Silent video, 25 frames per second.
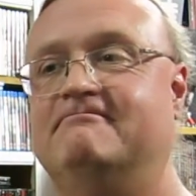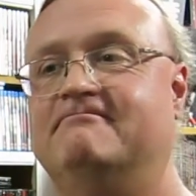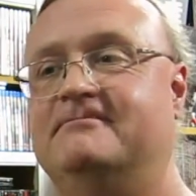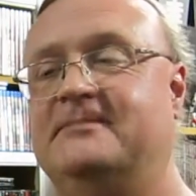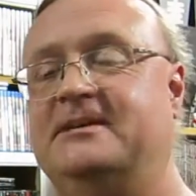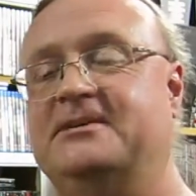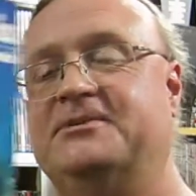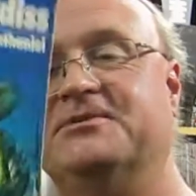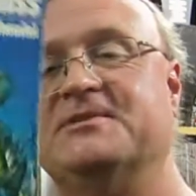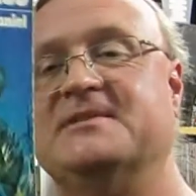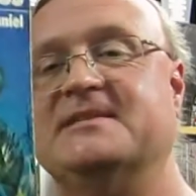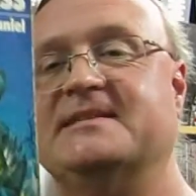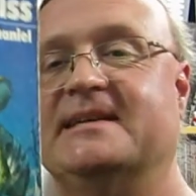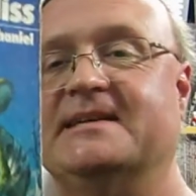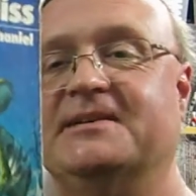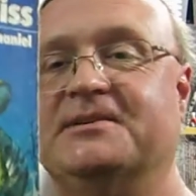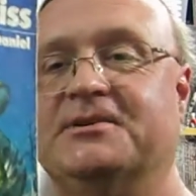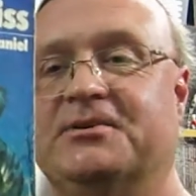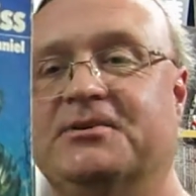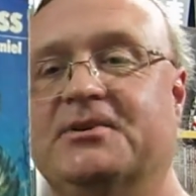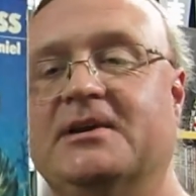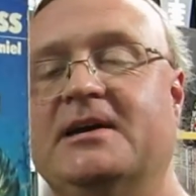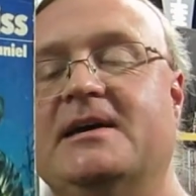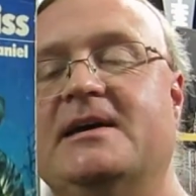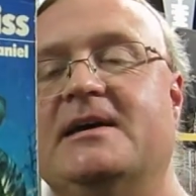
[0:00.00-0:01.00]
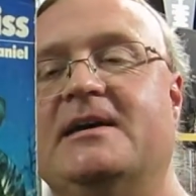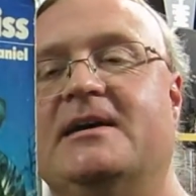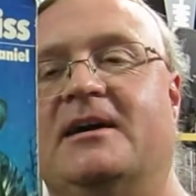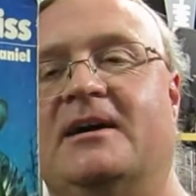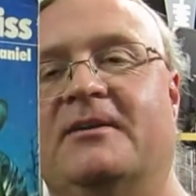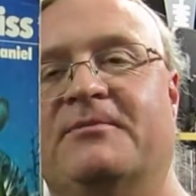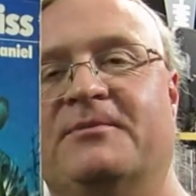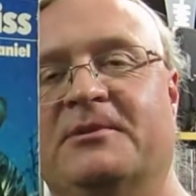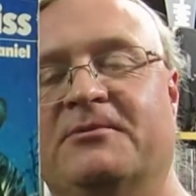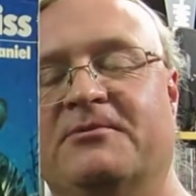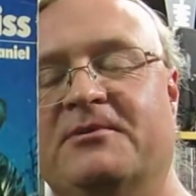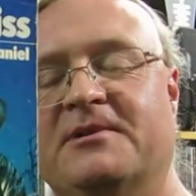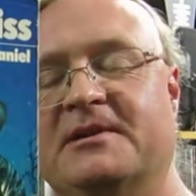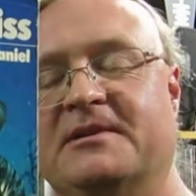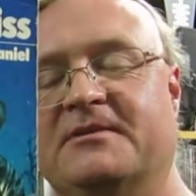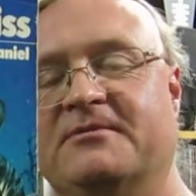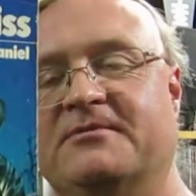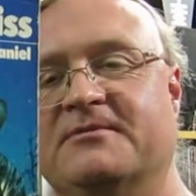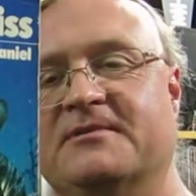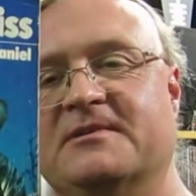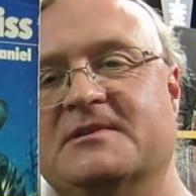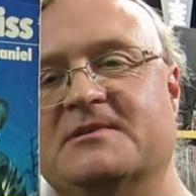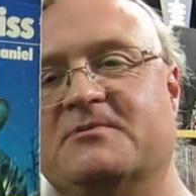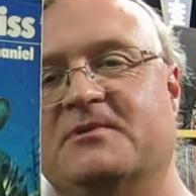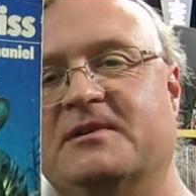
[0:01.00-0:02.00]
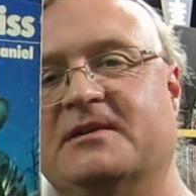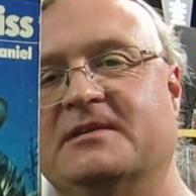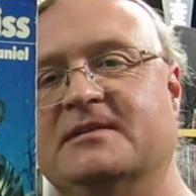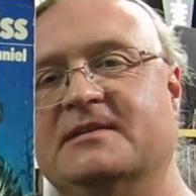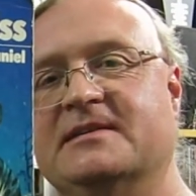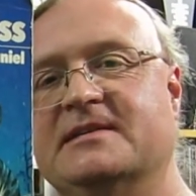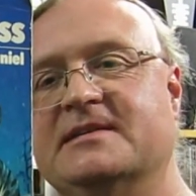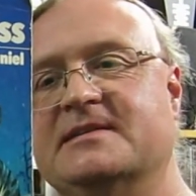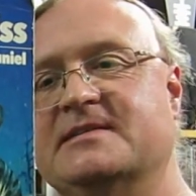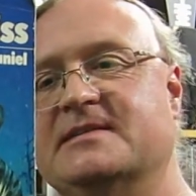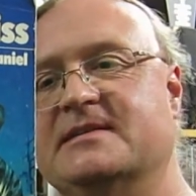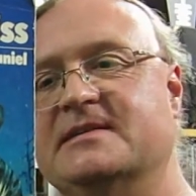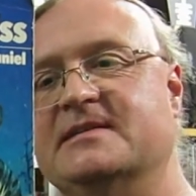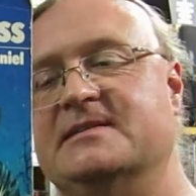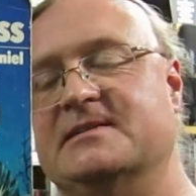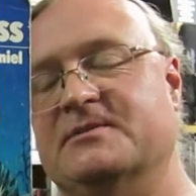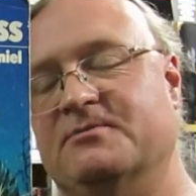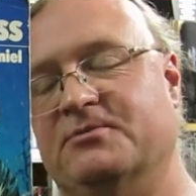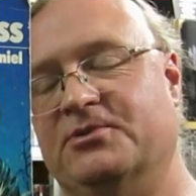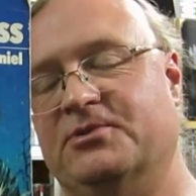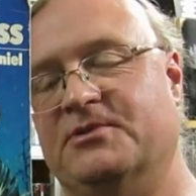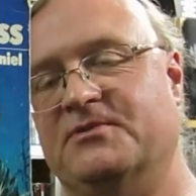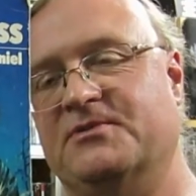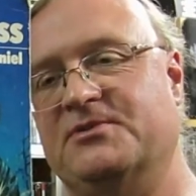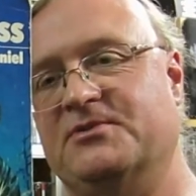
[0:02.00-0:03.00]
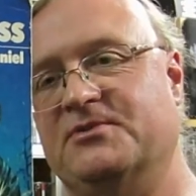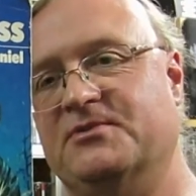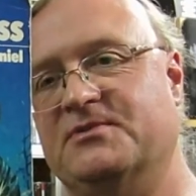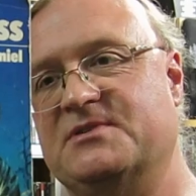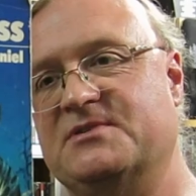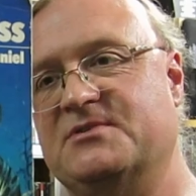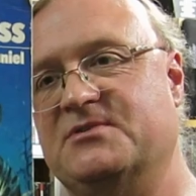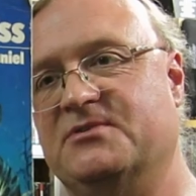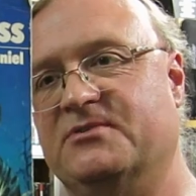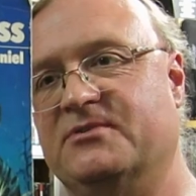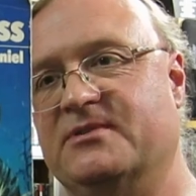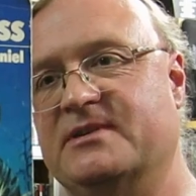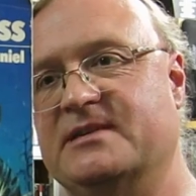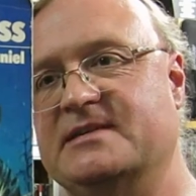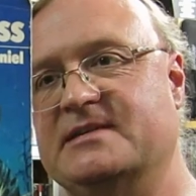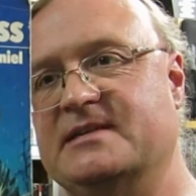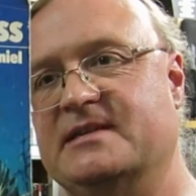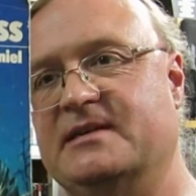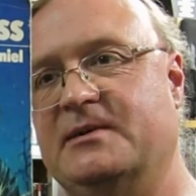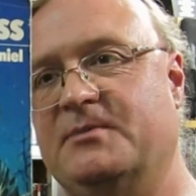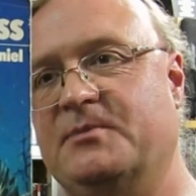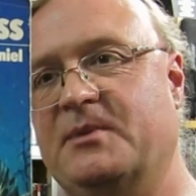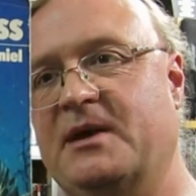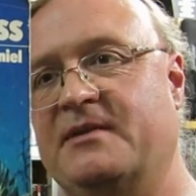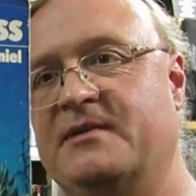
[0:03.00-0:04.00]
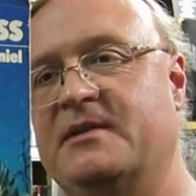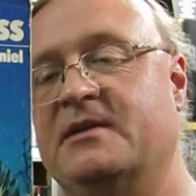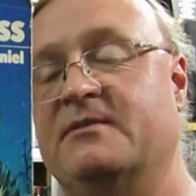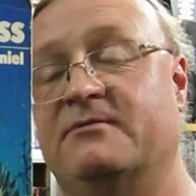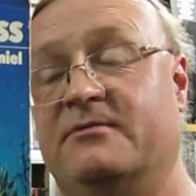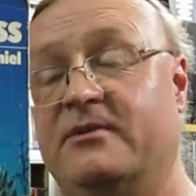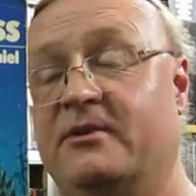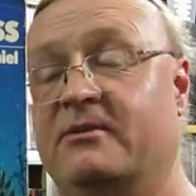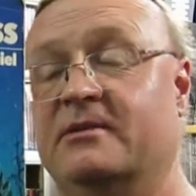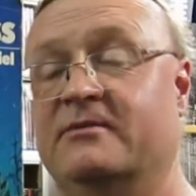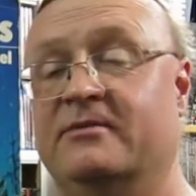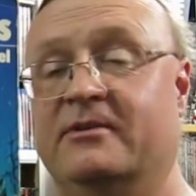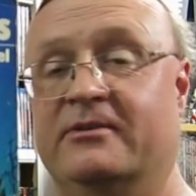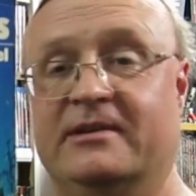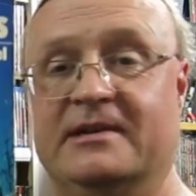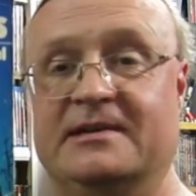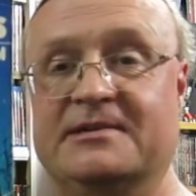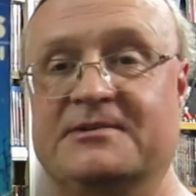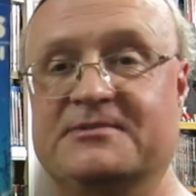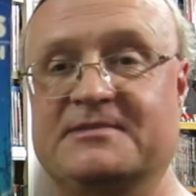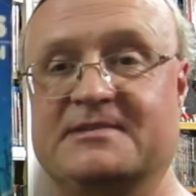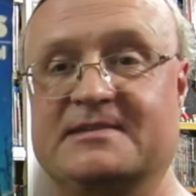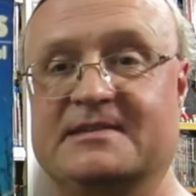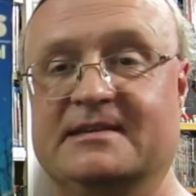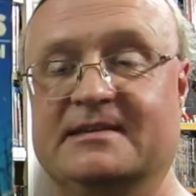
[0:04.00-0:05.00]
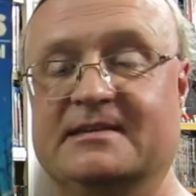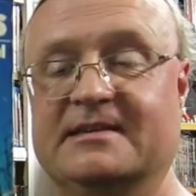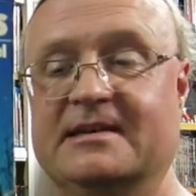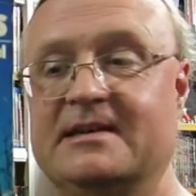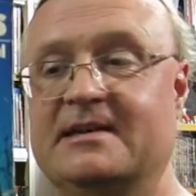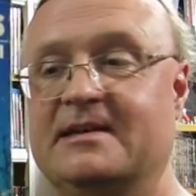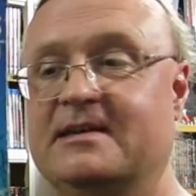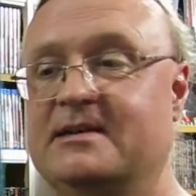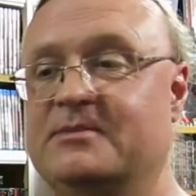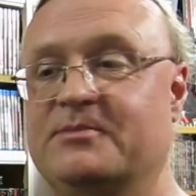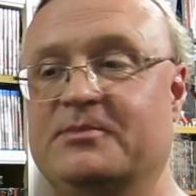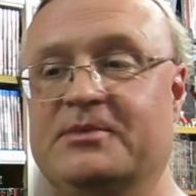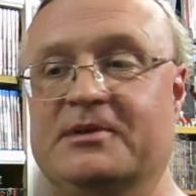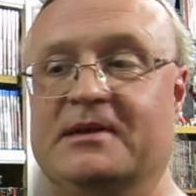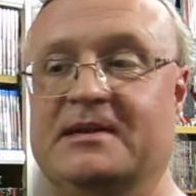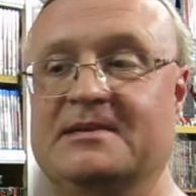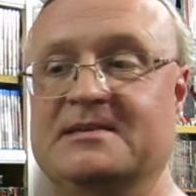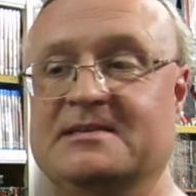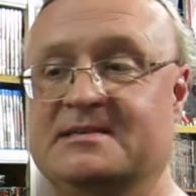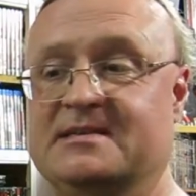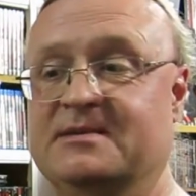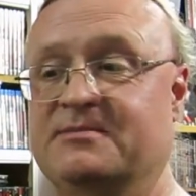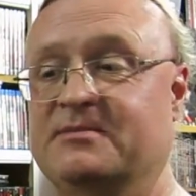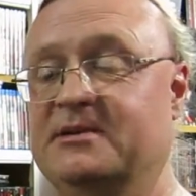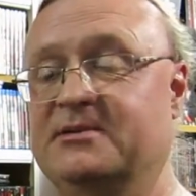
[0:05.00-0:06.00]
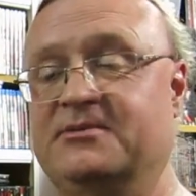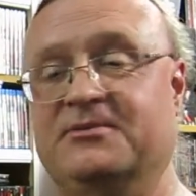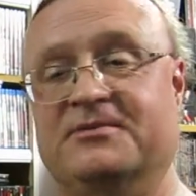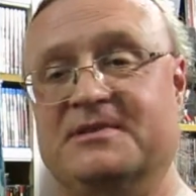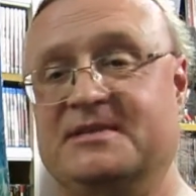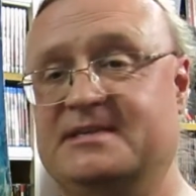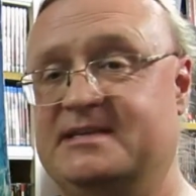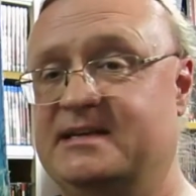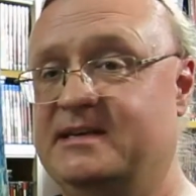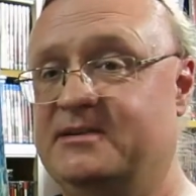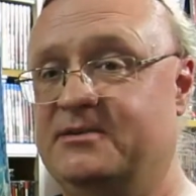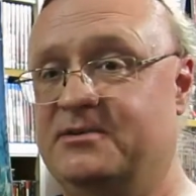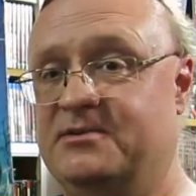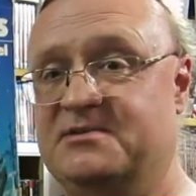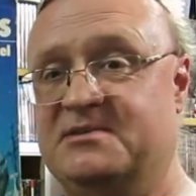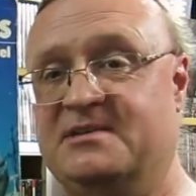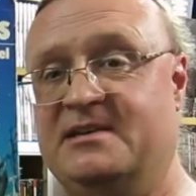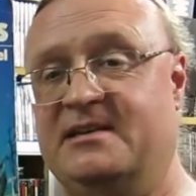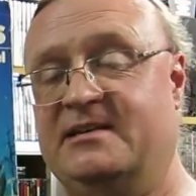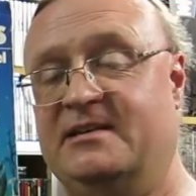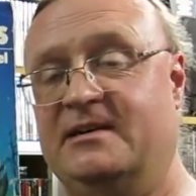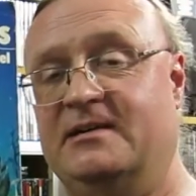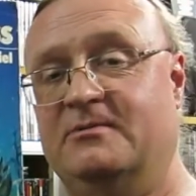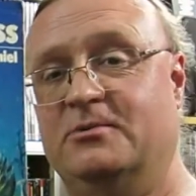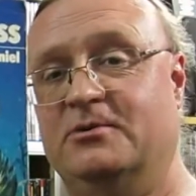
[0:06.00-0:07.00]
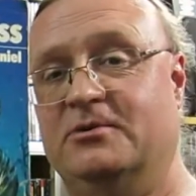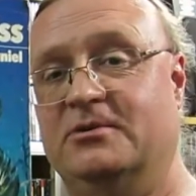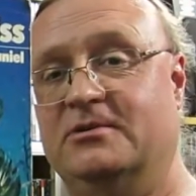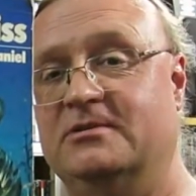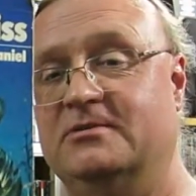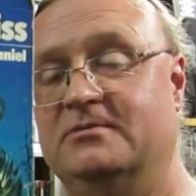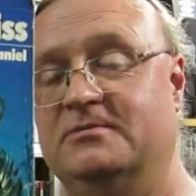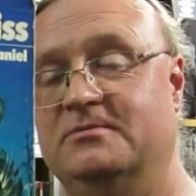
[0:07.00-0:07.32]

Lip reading: I couldn't say no. I've been reading through this one. It's a book of short stories, and they're very, very interesting, but I just simply couldn't say no to that artwork.